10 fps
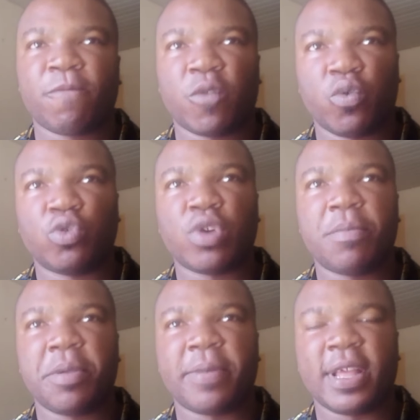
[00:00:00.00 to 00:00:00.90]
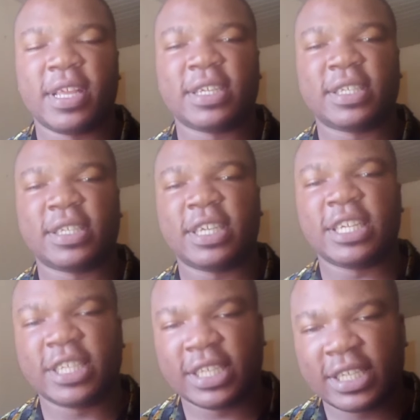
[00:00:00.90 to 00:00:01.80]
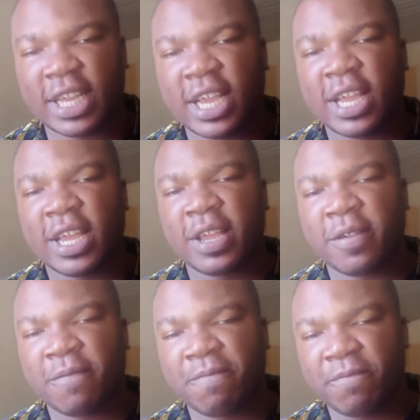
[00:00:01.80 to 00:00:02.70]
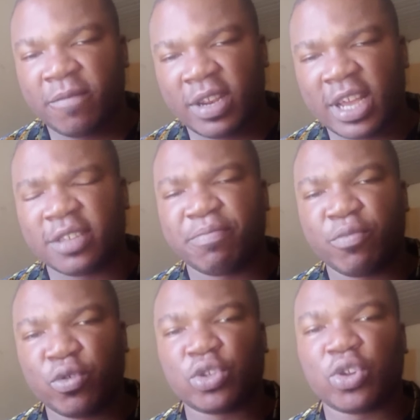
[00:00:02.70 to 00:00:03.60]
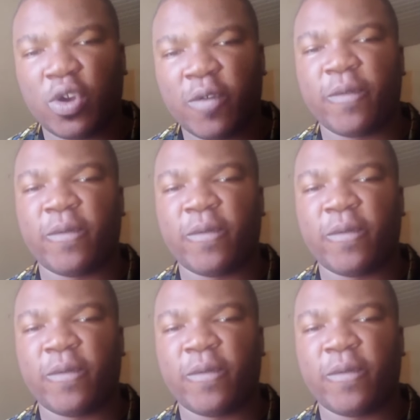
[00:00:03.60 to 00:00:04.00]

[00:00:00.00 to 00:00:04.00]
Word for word: What do I mean by this? Is that most of